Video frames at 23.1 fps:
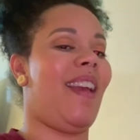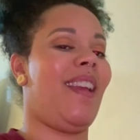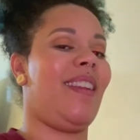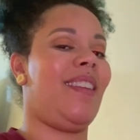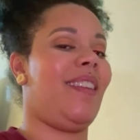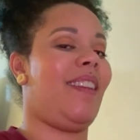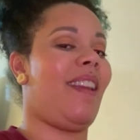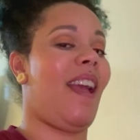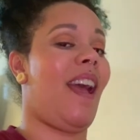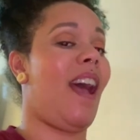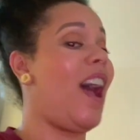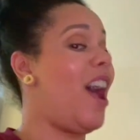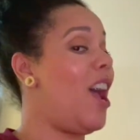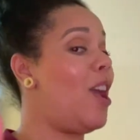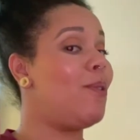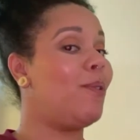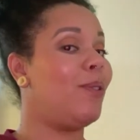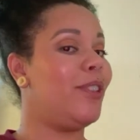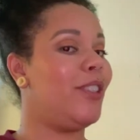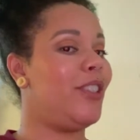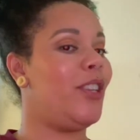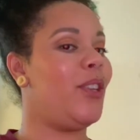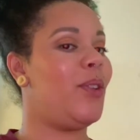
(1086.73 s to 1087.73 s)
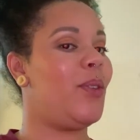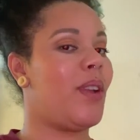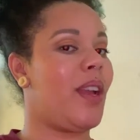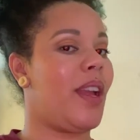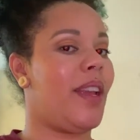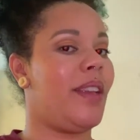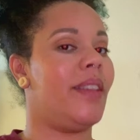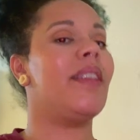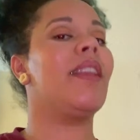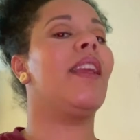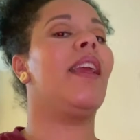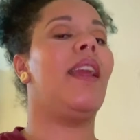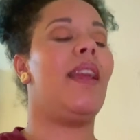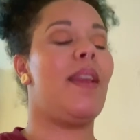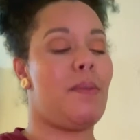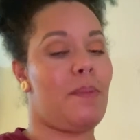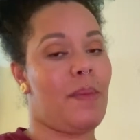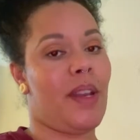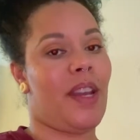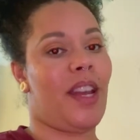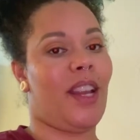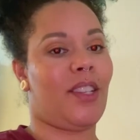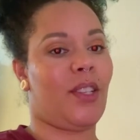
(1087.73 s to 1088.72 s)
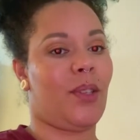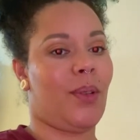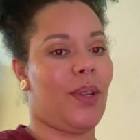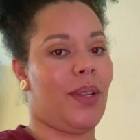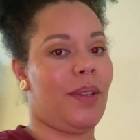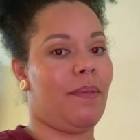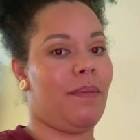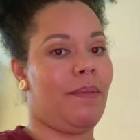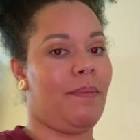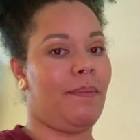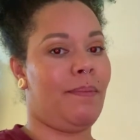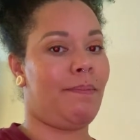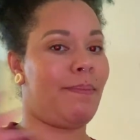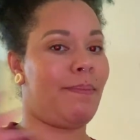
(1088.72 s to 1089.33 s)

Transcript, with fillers: And I will see you guys in my next one.